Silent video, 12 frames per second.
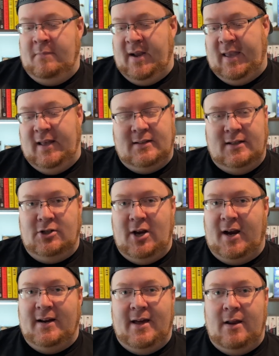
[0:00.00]
My kids can
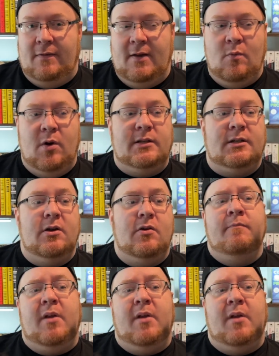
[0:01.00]
check it out if they want to,